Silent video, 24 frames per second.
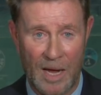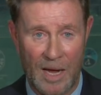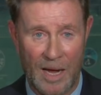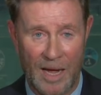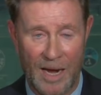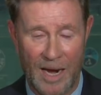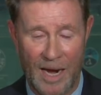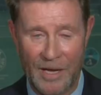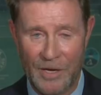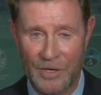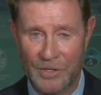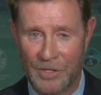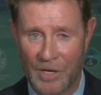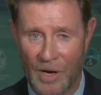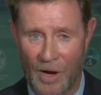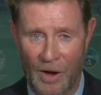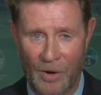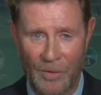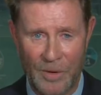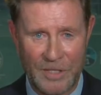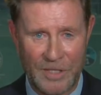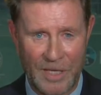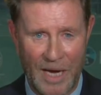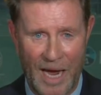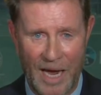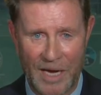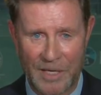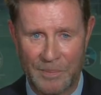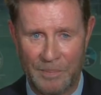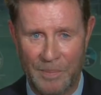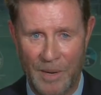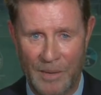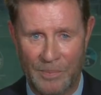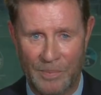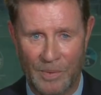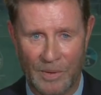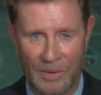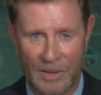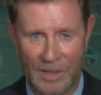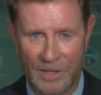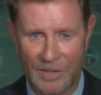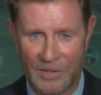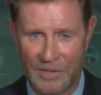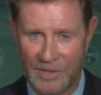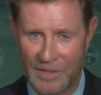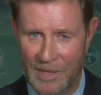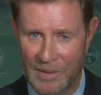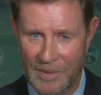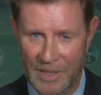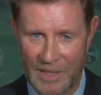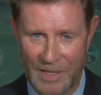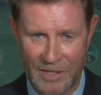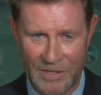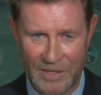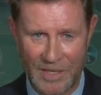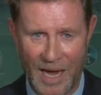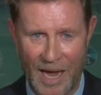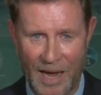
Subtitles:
And I used to always ask people, this